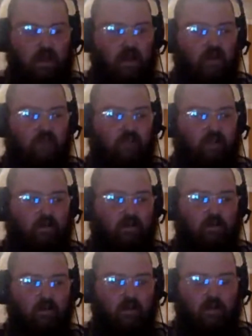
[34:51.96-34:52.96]
and I think
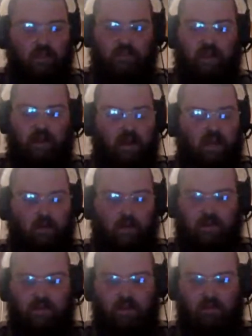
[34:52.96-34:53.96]
that's I can't
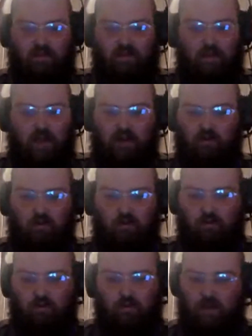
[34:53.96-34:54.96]
wait to get rid of Macron
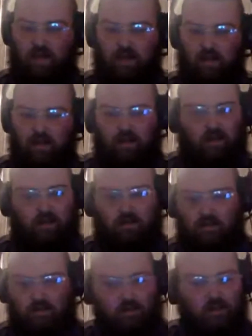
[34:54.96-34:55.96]
on the back of that. Like
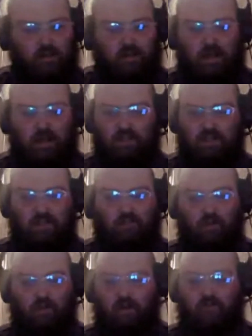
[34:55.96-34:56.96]
I just, I've
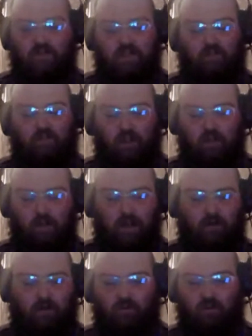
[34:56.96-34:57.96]
got, obviously, I've got the
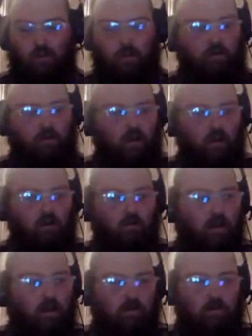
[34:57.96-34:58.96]
Macron top on the now,
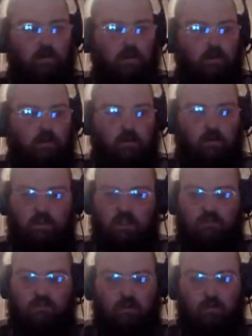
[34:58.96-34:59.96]
but they're
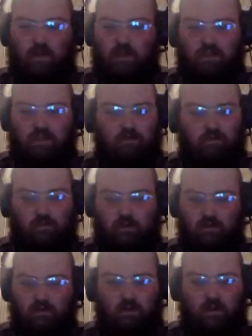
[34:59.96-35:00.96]
just rubbish. They're
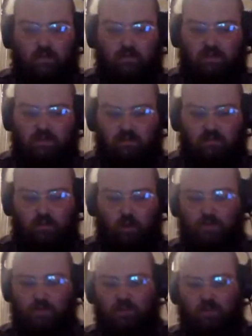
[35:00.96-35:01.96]
no Hibs
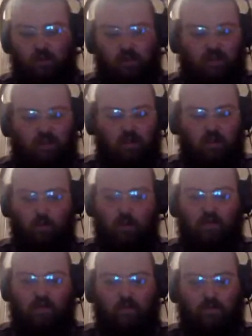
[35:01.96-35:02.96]
tops at all. Like,
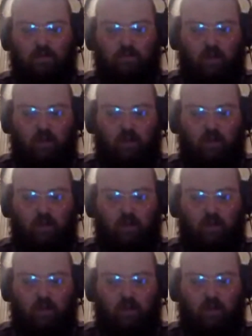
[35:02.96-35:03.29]
when have Hibs ever